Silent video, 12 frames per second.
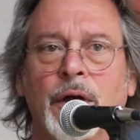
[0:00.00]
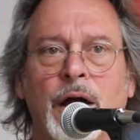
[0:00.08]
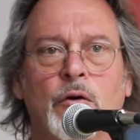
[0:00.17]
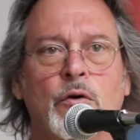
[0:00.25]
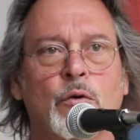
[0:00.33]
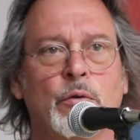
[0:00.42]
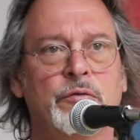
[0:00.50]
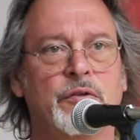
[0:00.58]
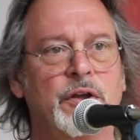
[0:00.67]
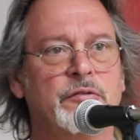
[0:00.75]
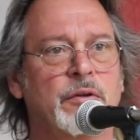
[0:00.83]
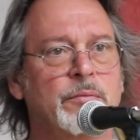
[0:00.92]
how cool is
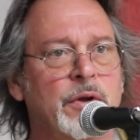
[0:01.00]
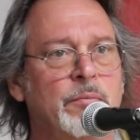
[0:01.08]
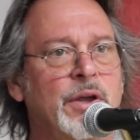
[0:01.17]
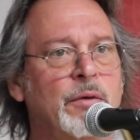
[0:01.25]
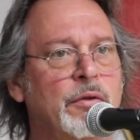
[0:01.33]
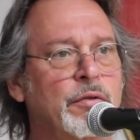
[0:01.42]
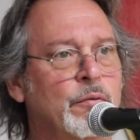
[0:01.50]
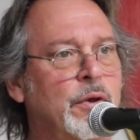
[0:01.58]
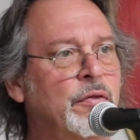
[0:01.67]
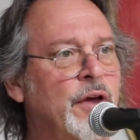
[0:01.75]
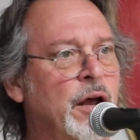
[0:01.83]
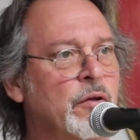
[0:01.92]
this? I'm going to be with
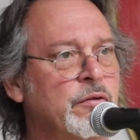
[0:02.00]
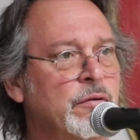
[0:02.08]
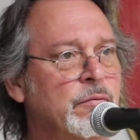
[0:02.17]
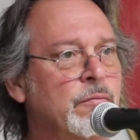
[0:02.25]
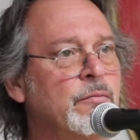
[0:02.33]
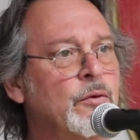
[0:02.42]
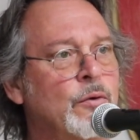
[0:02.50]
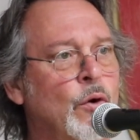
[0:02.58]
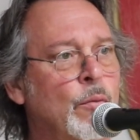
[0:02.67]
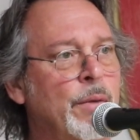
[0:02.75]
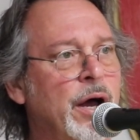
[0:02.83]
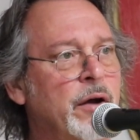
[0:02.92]
3,000
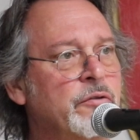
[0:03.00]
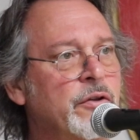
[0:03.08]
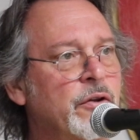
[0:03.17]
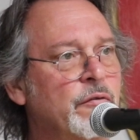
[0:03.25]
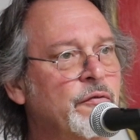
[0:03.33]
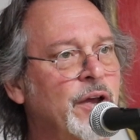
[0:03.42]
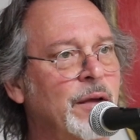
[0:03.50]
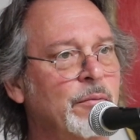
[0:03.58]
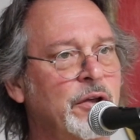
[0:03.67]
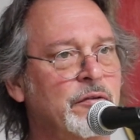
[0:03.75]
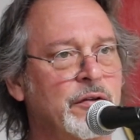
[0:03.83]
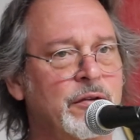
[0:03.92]
coal miners and their
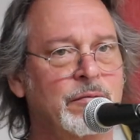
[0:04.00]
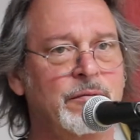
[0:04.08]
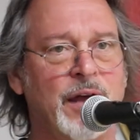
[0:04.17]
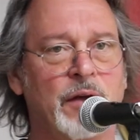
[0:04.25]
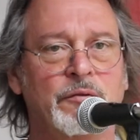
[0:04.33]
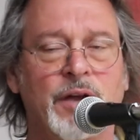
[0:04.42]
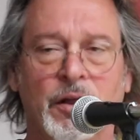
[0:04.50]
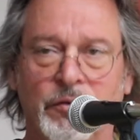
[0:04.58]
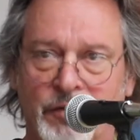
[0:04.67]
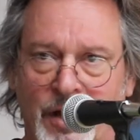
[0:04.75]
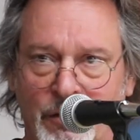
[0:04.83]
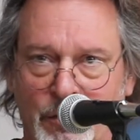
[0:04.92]
families in
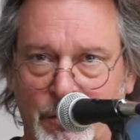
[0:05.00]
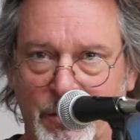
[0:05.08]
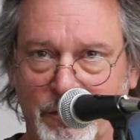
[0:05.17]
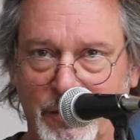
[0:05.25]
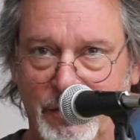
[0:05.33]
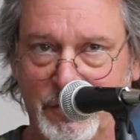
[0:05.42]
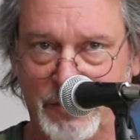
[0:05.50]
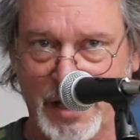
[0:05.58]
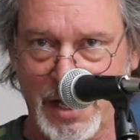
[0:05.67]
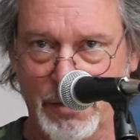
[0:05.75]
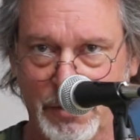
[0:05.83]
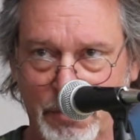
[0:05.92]
downtown St. Louis in the
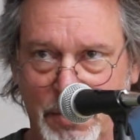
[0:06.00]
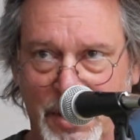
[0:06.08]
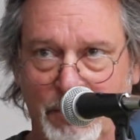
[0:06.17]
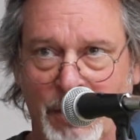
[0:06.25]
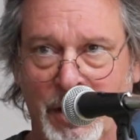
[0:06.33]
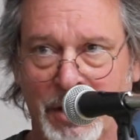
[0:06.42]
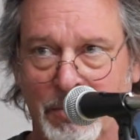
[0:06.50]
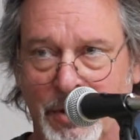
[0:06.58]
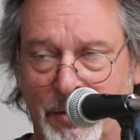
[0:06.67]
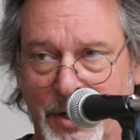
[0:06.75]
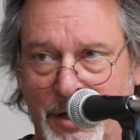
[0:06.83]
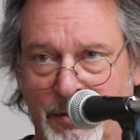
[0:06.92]
shadow of the Peabody
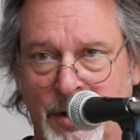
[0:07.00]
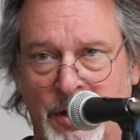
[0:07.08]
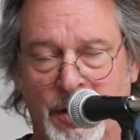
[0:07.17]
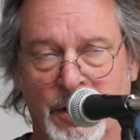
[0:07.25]
building.